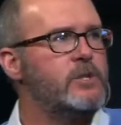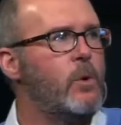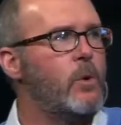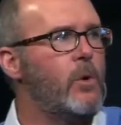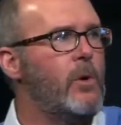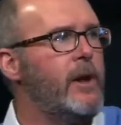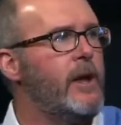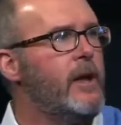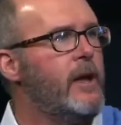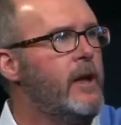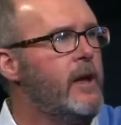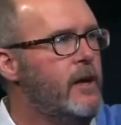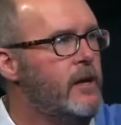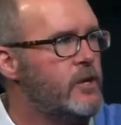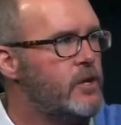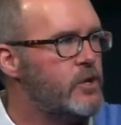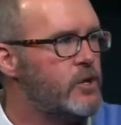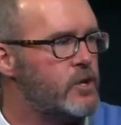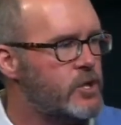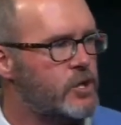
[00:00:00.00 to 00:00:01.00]
story
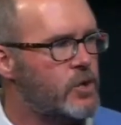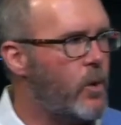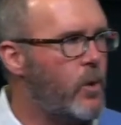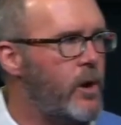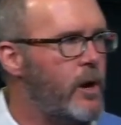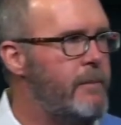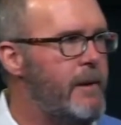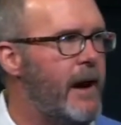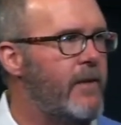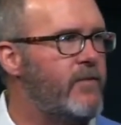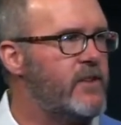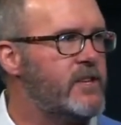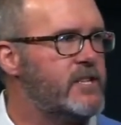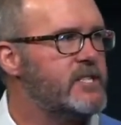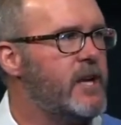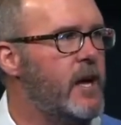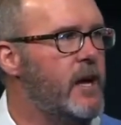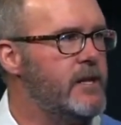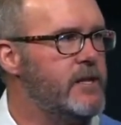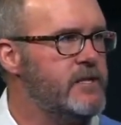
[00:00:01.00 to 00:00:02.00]
to the story about the
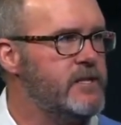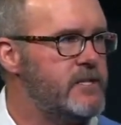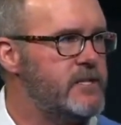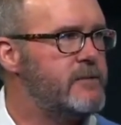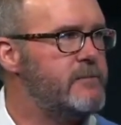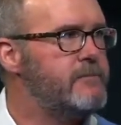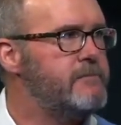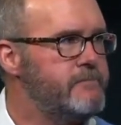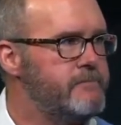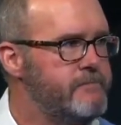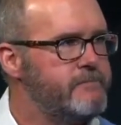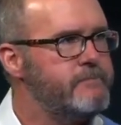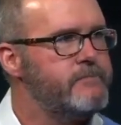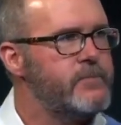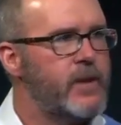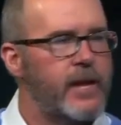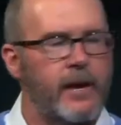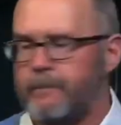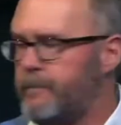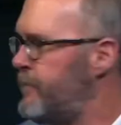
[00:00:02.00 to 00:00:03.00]
sons.
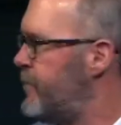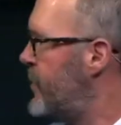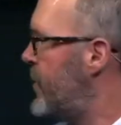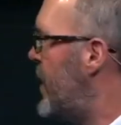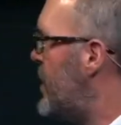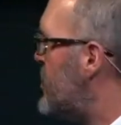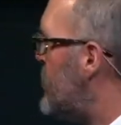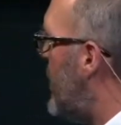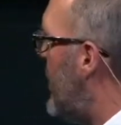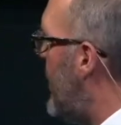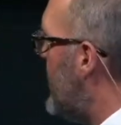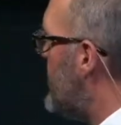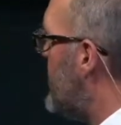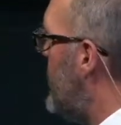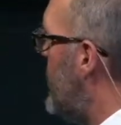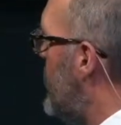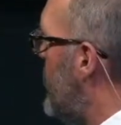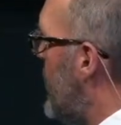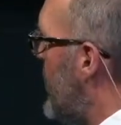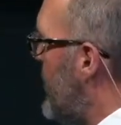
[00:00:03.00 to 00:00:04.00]
Yep, that's what it has
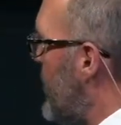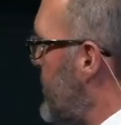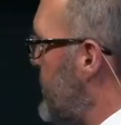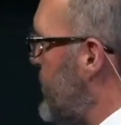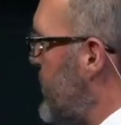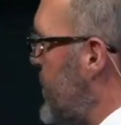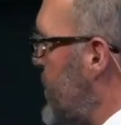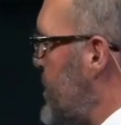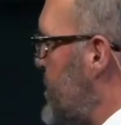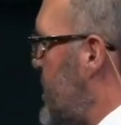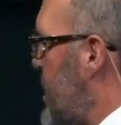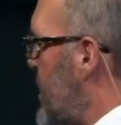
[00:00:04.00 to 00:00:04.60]
to do with, the